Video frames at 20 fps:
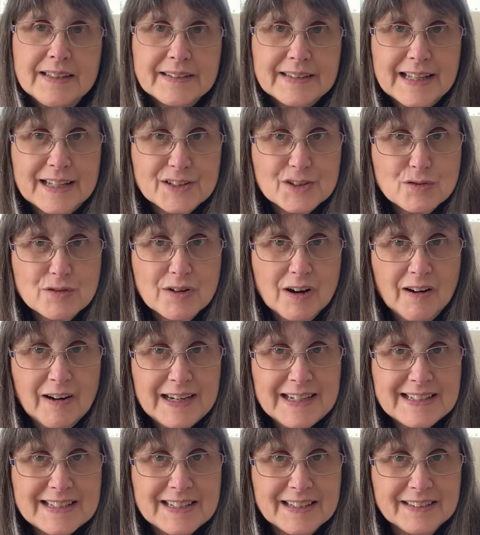That's
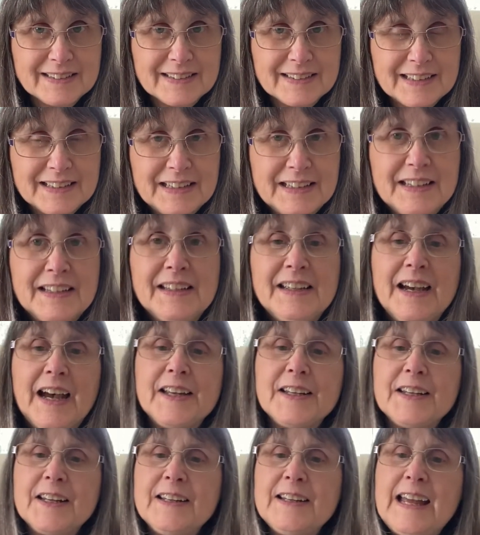right.
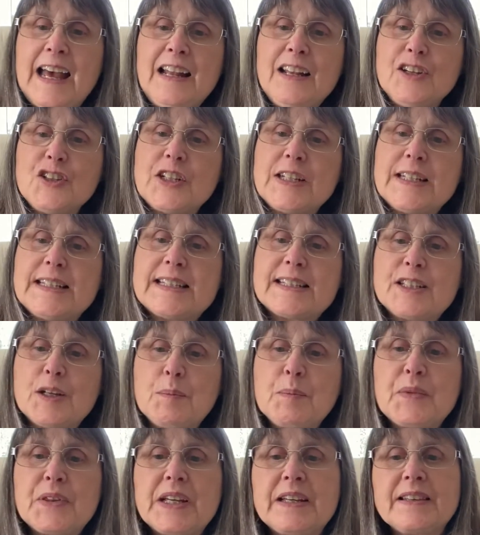An analogy is
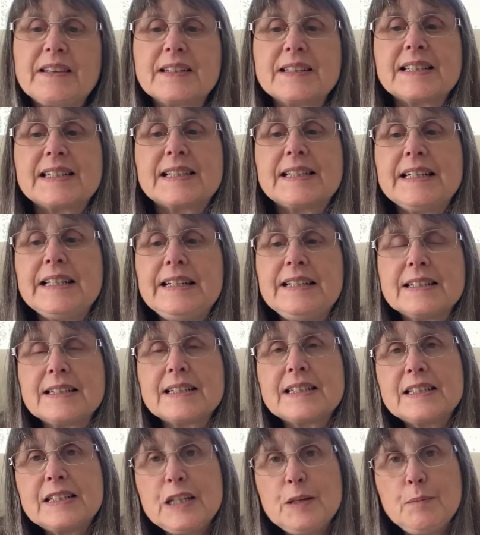something that's seen as
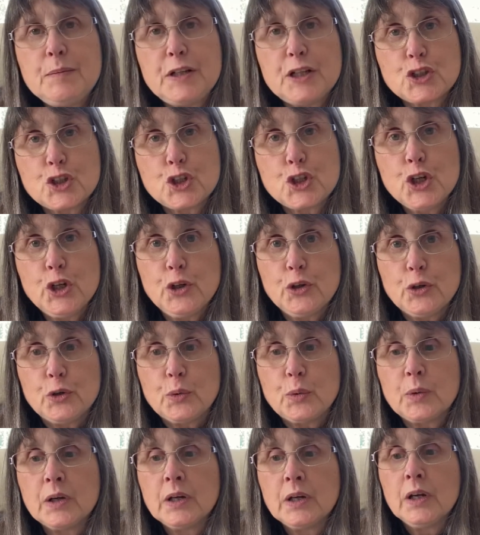similar
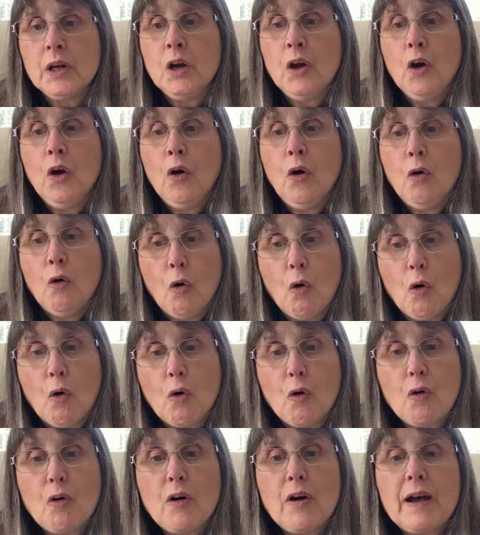to
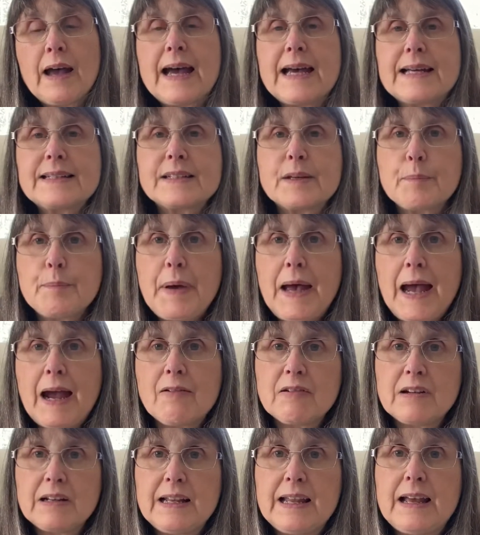or as a
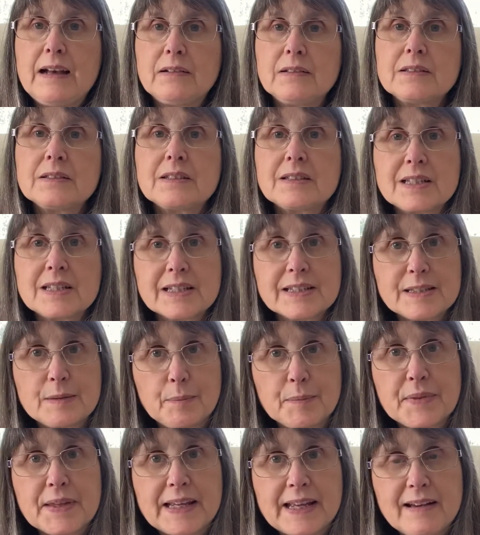parallel to
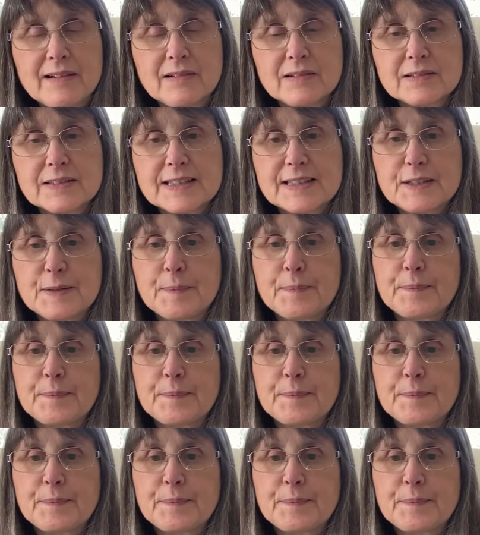something else.